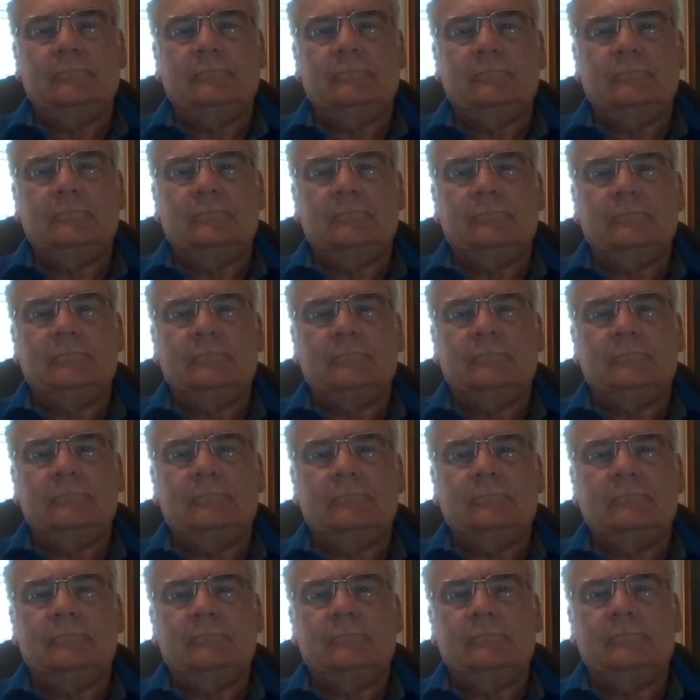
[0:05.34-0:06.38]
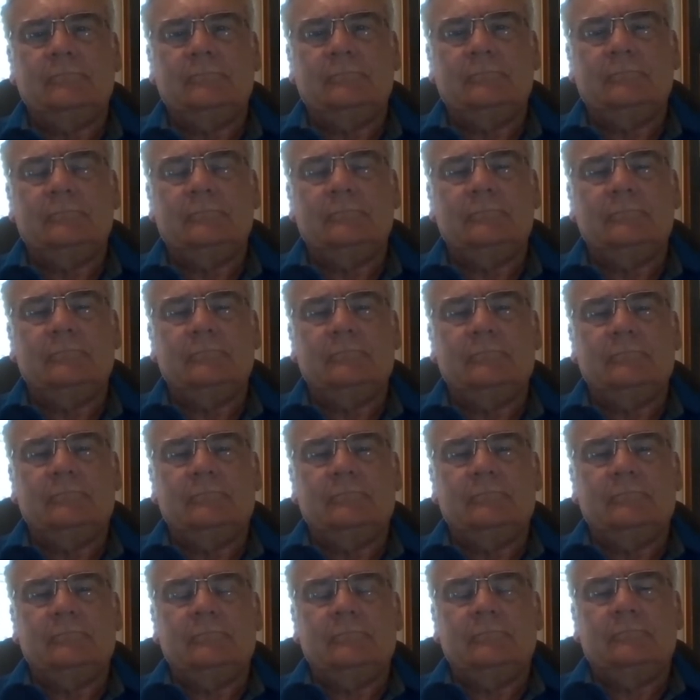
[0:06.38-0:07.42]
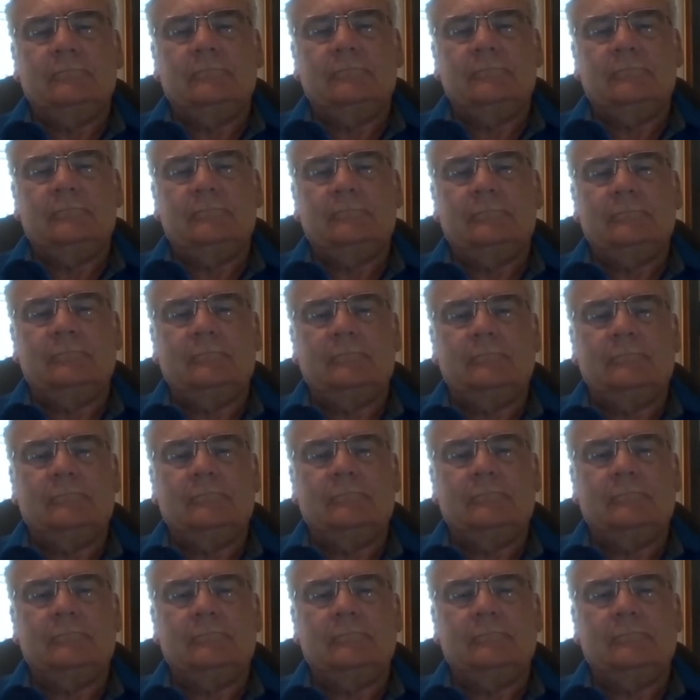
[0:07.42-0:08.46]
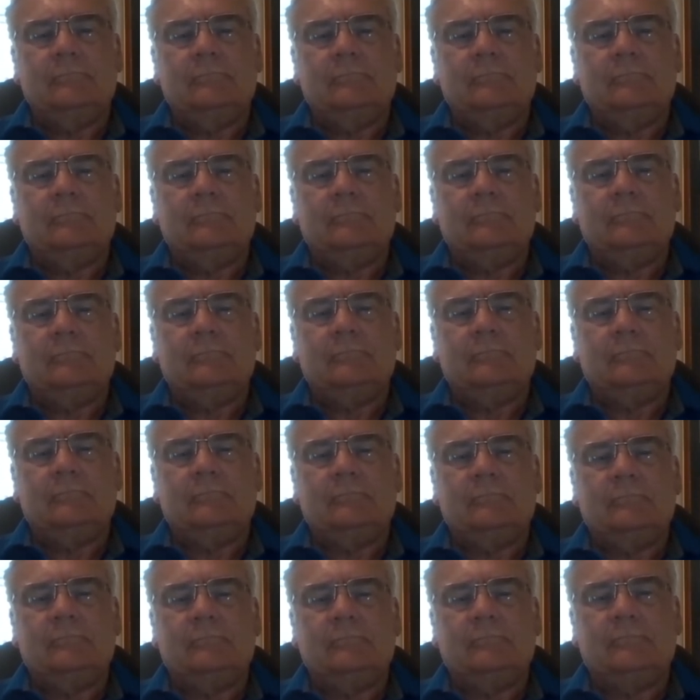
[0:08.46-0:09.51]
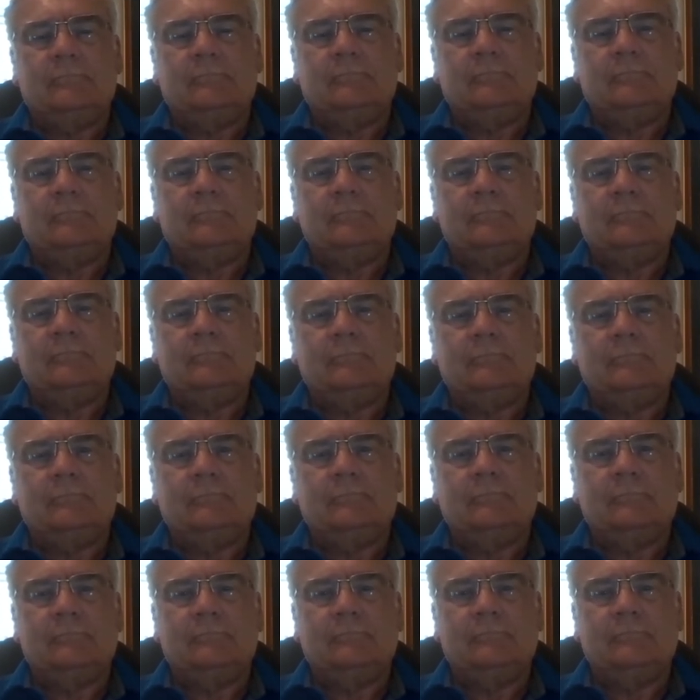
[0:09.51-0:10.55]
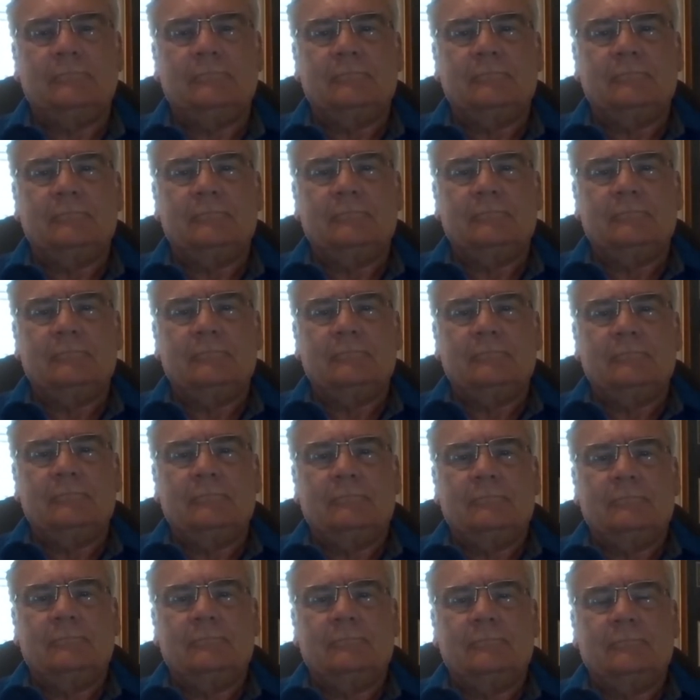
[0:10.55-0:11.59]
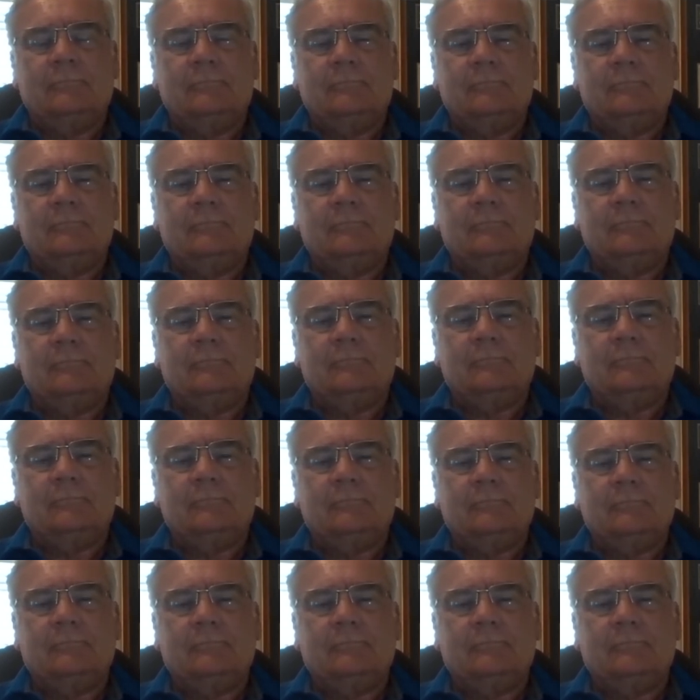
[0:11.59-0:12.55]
No words are spoken by the person on screen.